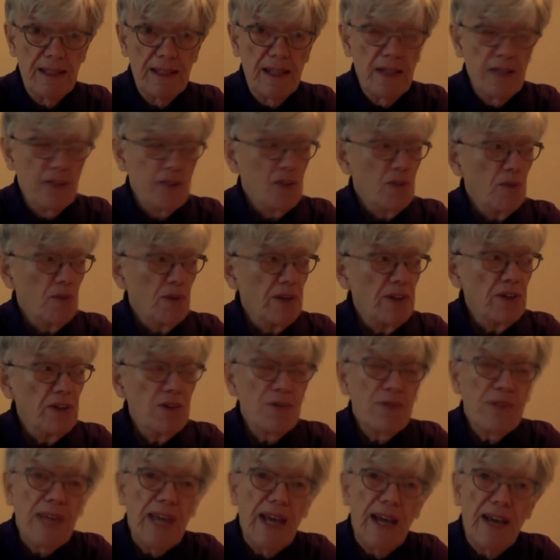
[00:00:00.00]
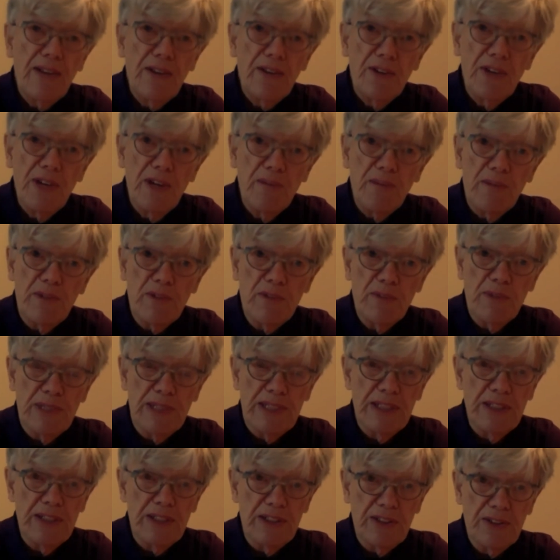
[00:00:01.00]
So when you've gathered up your
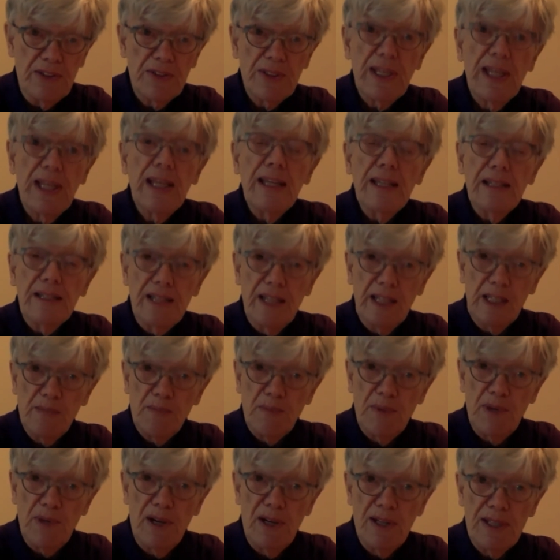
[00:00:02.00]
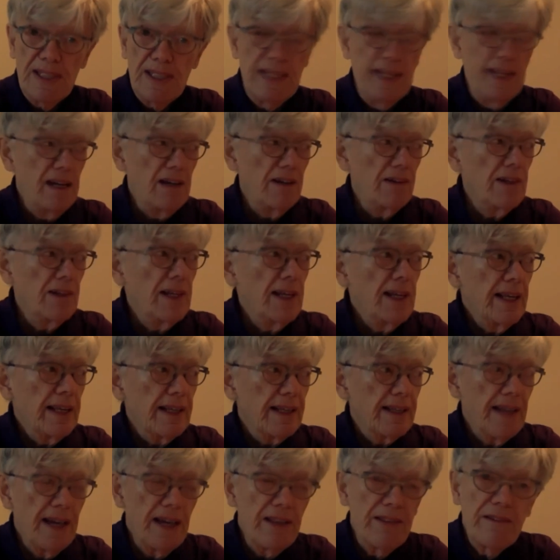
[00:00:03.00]
materials, take a pause now,
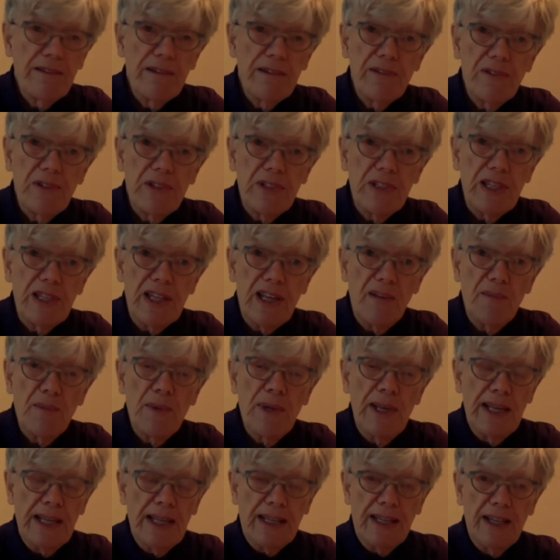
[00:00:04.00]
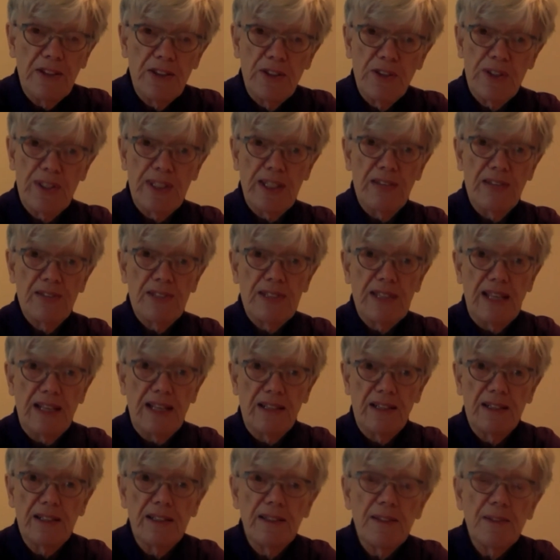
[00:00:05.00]
gather everything up, get yourself
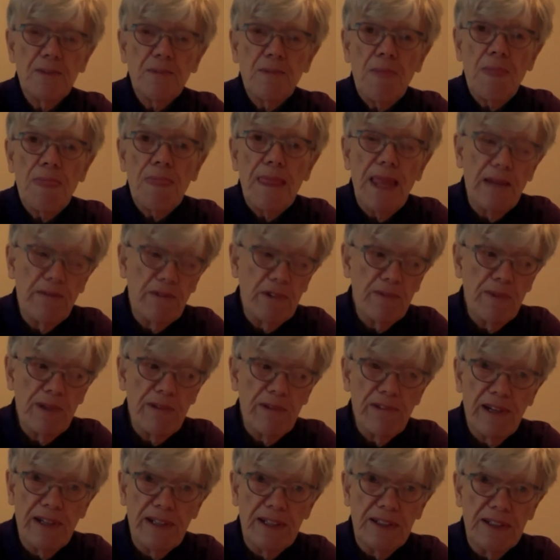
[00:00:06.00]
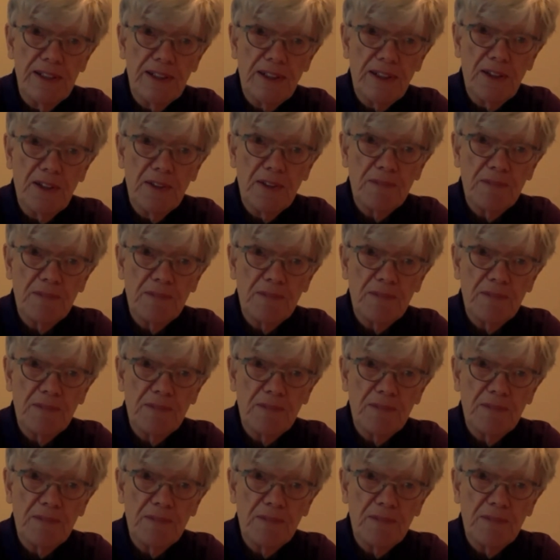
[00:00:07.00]
settled, and we'll be ready to go.